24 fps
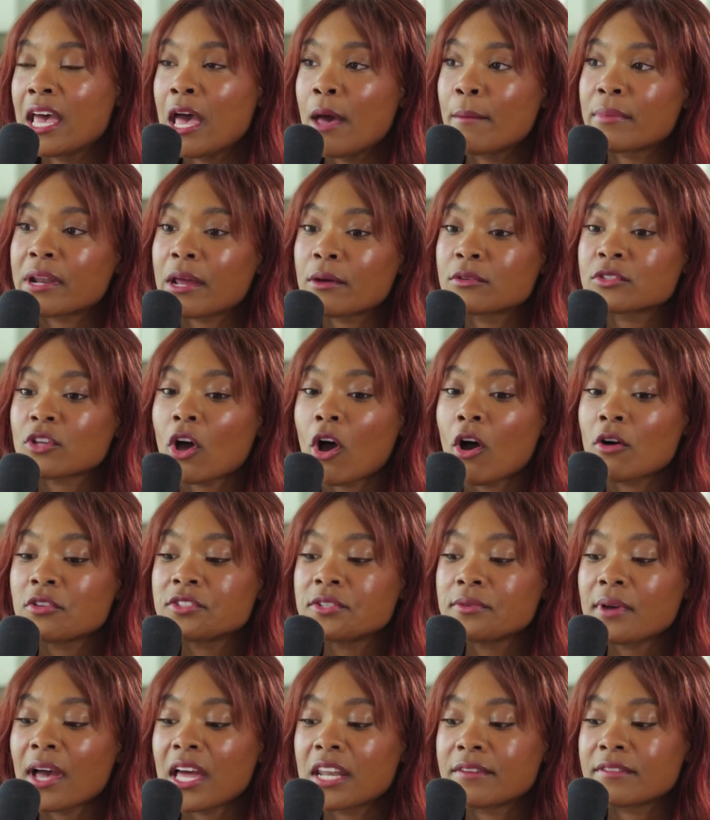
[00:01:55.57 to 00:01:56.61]
But I was also
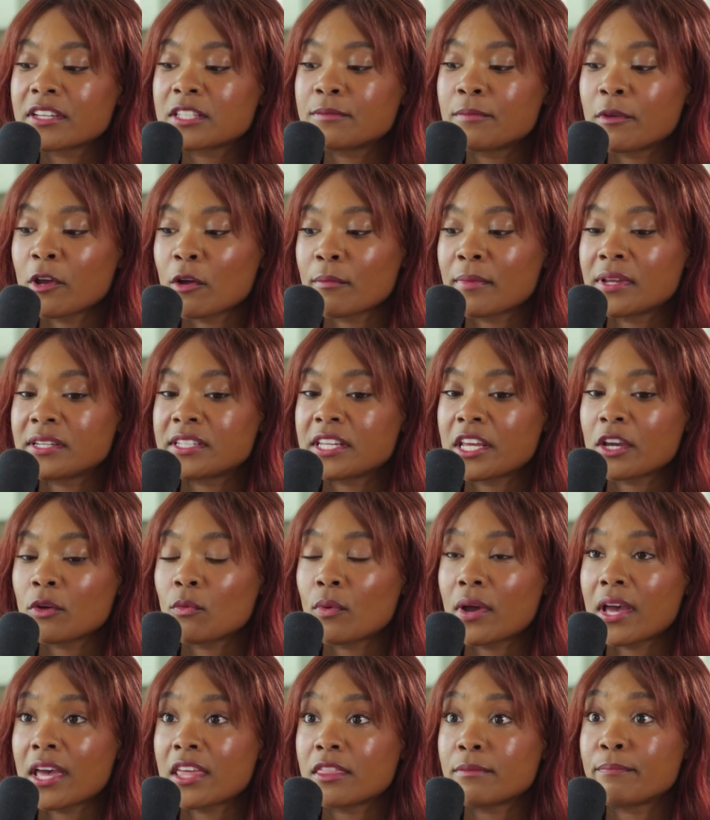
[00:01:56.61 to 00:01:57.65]
kind of experimenting
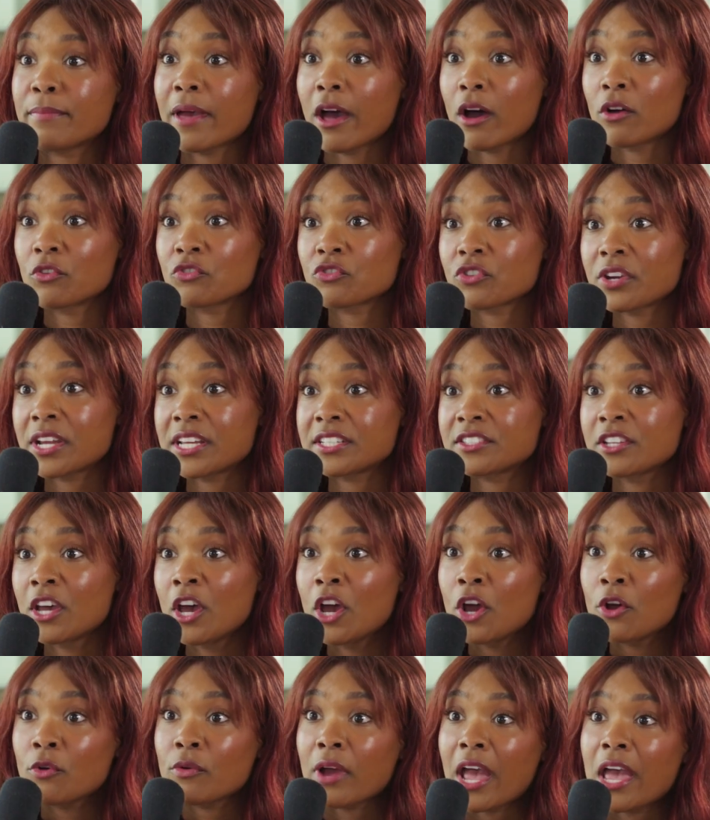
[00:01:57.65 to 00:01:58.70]
with boundaries,
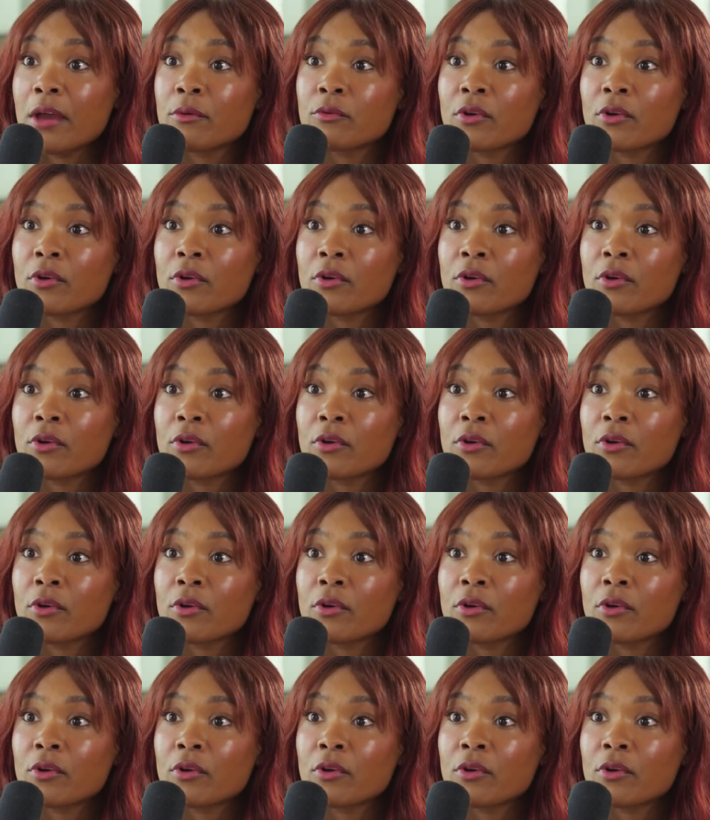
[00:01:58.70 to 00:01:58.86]
right?